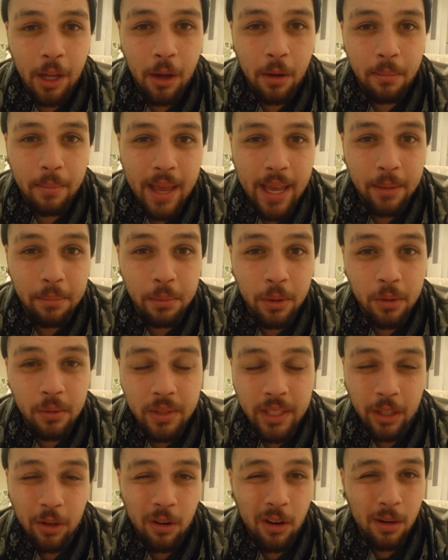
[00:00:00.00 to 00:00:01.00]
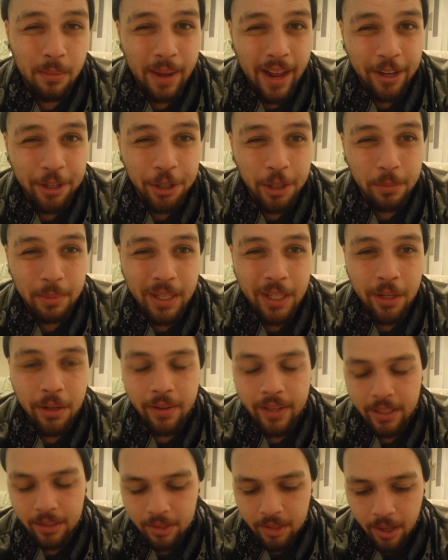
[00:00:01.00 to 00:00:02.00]
make moves the quarterback should be
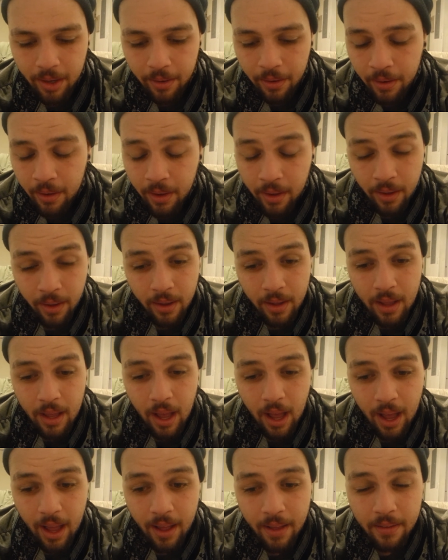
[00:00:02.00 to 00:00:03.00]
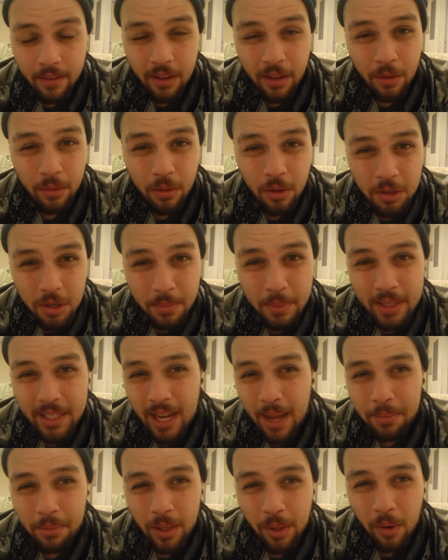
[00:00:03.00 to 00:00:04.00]
doing. So those are my
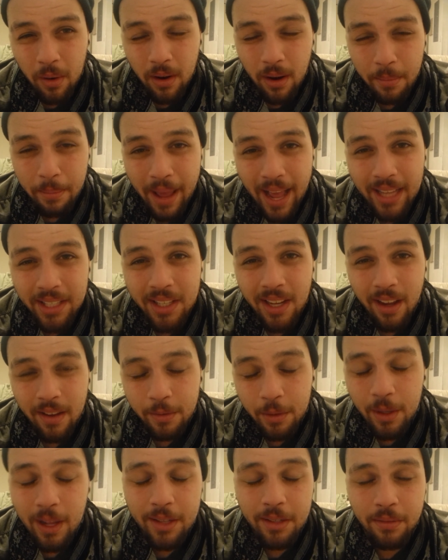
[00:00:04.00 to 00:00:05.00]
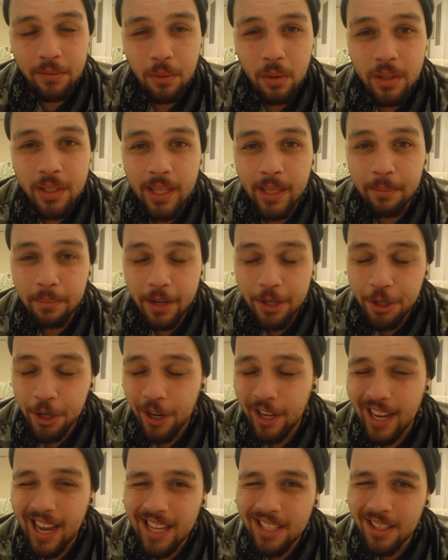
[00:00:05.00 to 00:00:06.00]
top 3 quarterbacks of 2014. Make
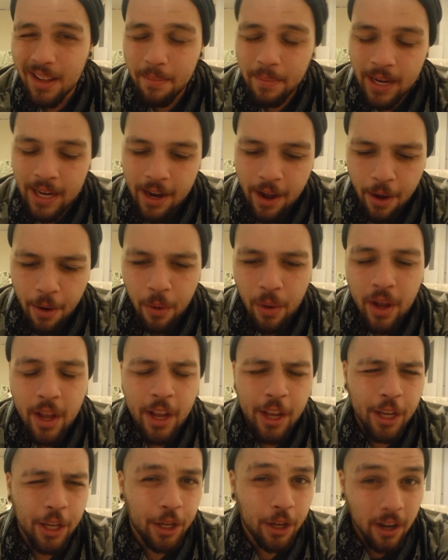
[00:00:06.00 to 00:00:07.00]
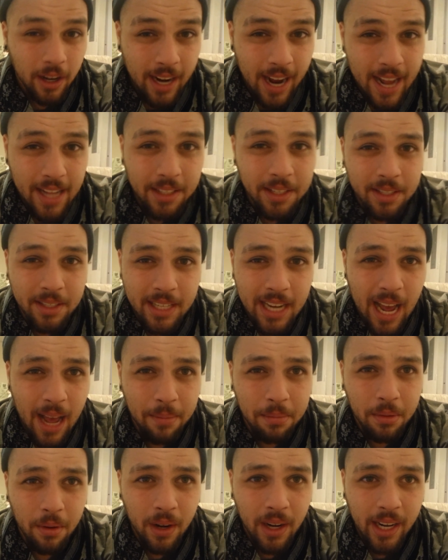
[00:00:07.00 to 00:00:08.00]
sure you guys let me know your guys'
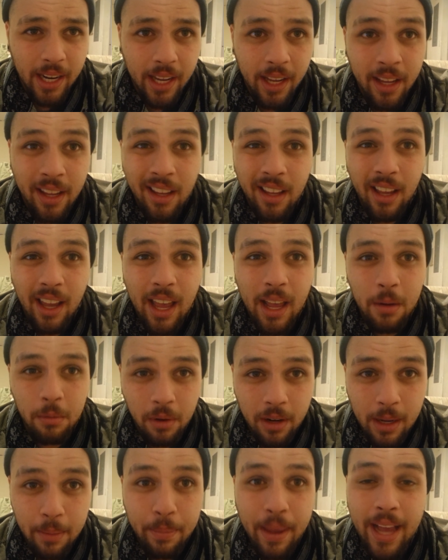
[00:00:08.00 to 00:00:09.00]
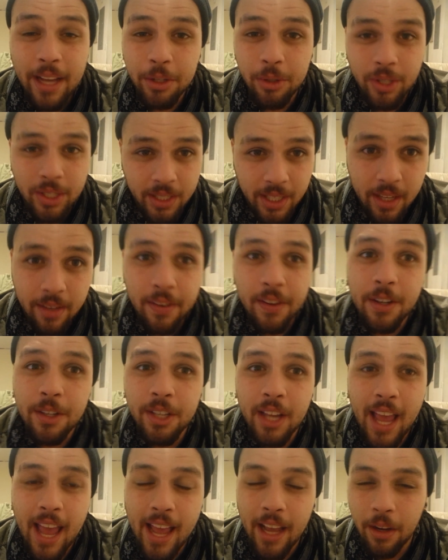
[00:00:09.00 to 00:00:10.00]
top 3 in running backs,
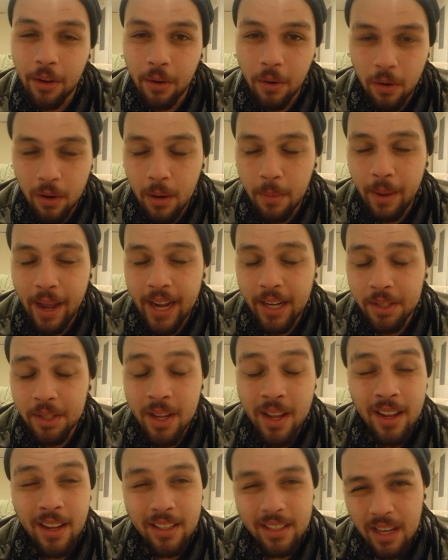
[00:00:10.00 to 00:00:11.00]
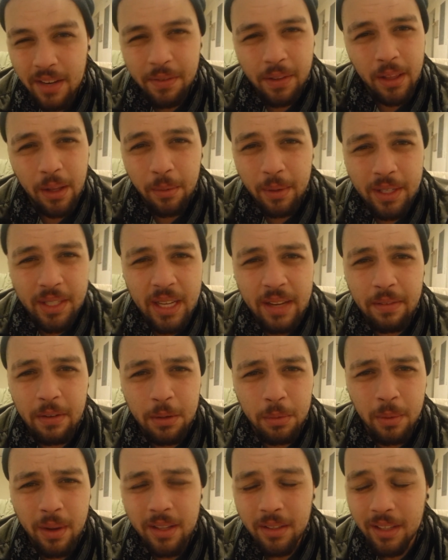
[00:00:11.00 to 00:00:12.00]
receivers, and quarterbacks. Definitely the
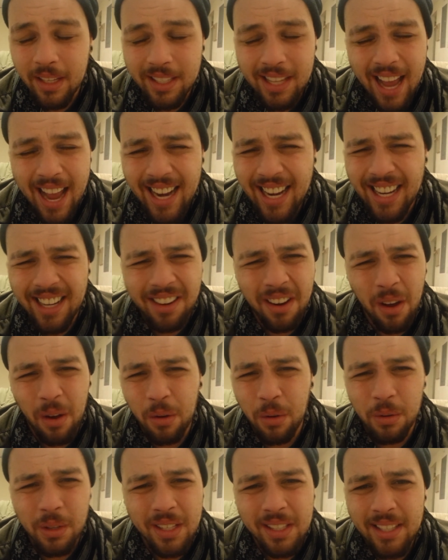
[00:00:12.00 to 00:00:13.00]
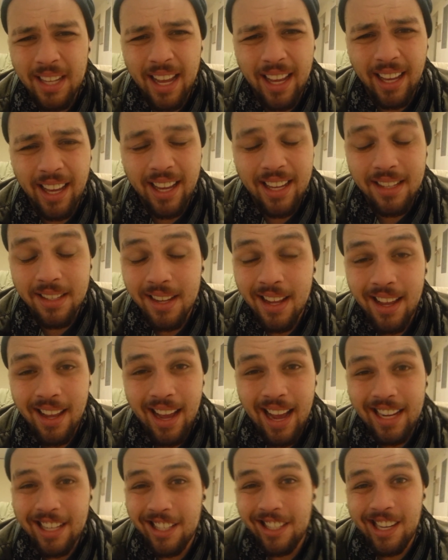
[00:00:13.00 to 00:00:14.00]
receivers ones, because I didn't know who to say, guys.
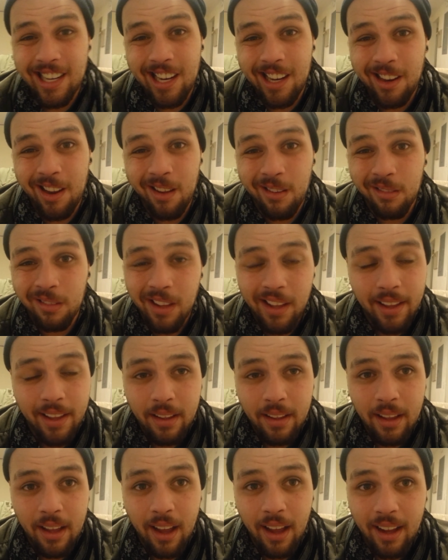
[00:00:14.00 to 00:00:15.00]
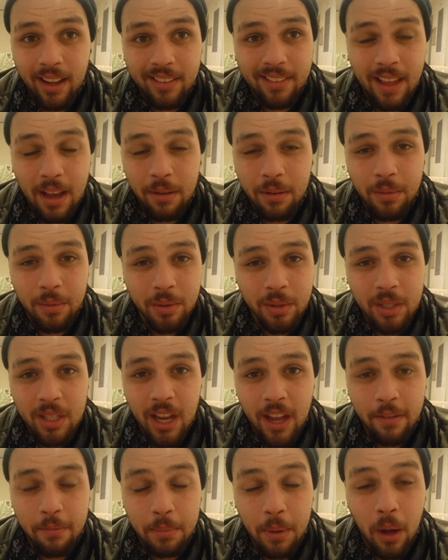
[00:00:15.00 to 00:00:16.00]
I just didn't know. That one was
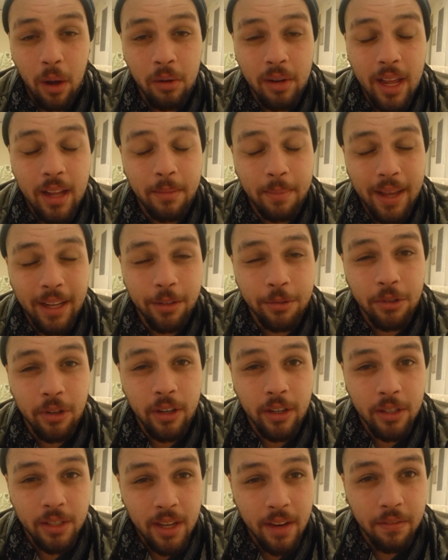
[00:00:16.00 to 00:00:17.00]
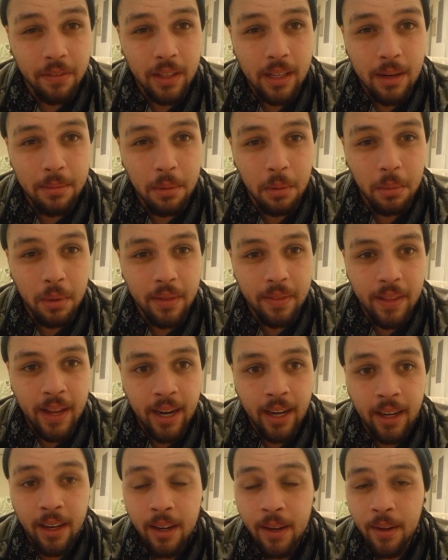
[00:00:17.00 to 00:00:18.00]
tough. But Odell Beckham Jr. is definitely number 1
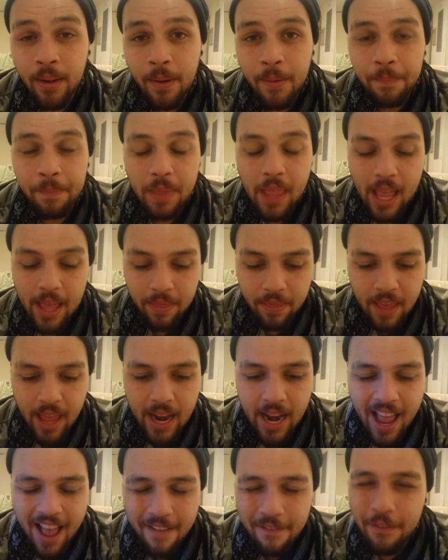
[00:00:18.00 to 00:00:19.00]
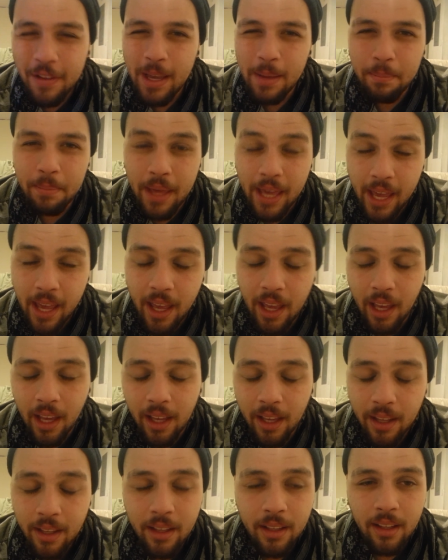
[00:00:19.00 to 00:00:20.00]
there. And then MVP.
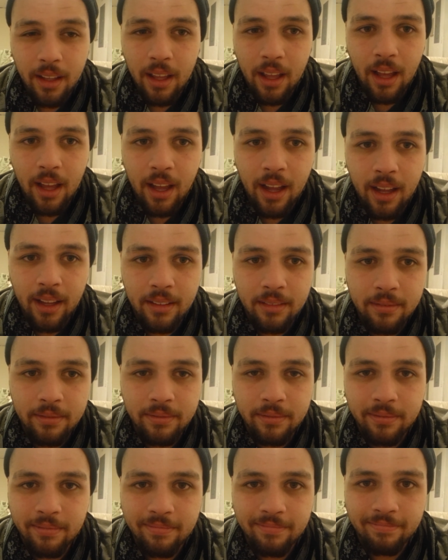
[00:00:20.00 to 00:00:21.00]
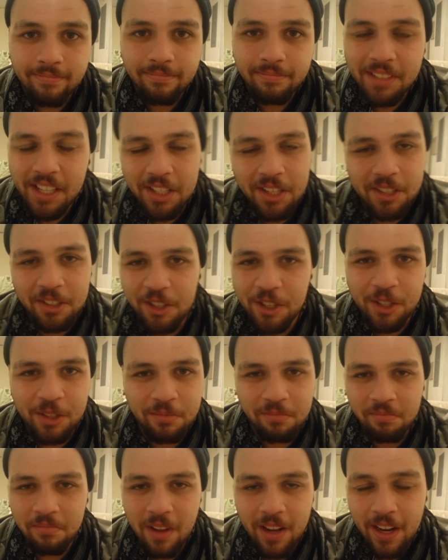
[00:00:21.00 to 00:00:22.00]
This is just
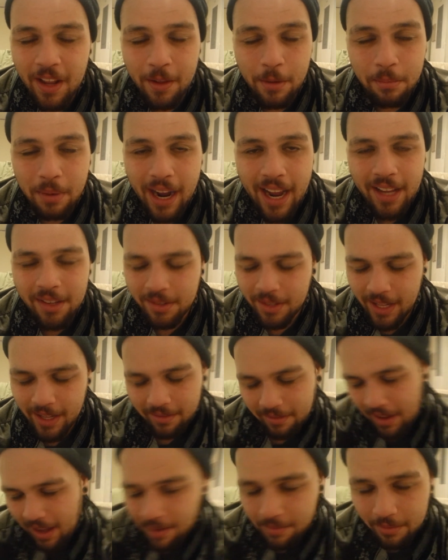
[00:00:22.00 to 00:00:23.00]
another bias thing.